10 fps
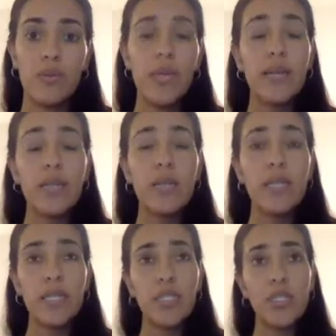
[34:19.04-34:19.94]
Yeah, so
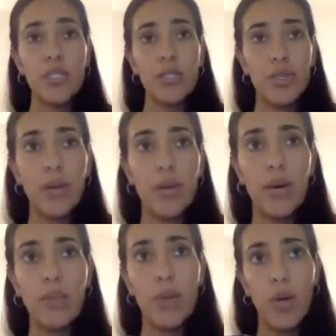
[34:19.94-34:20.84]
essentially,
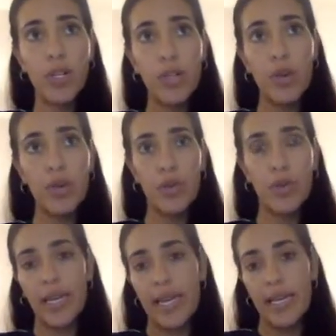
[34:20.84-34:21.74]
we want to know that
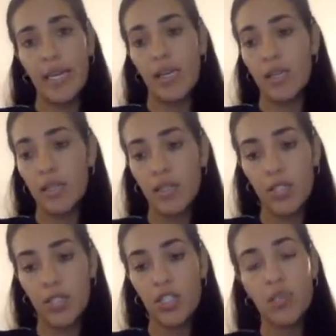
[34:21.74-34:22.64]
we're getting
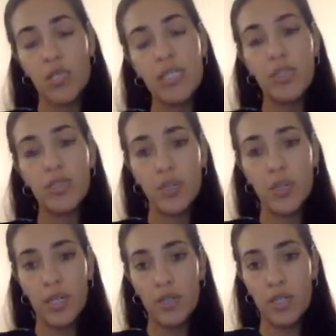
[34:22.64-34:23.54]
clinicians who really do
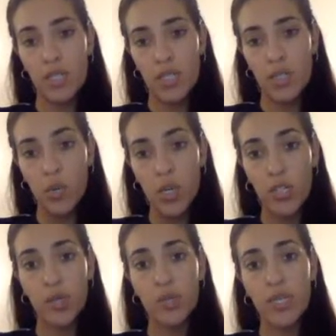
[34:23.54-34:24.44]
delve into this
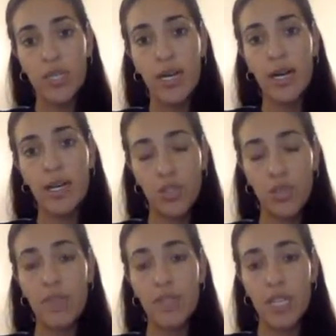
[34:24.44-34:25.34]
work, who really
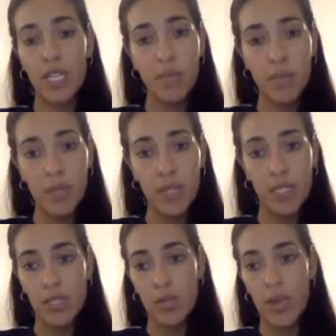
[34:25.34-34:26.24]
do have the
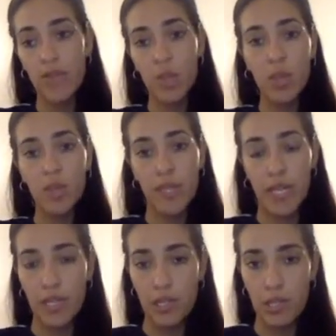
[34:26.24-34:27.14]
experience, have the
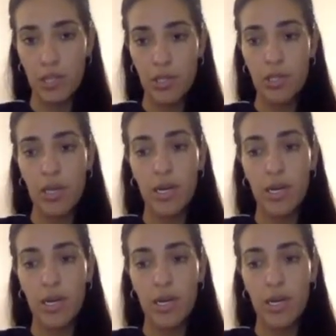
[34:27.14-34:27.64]
qualifications.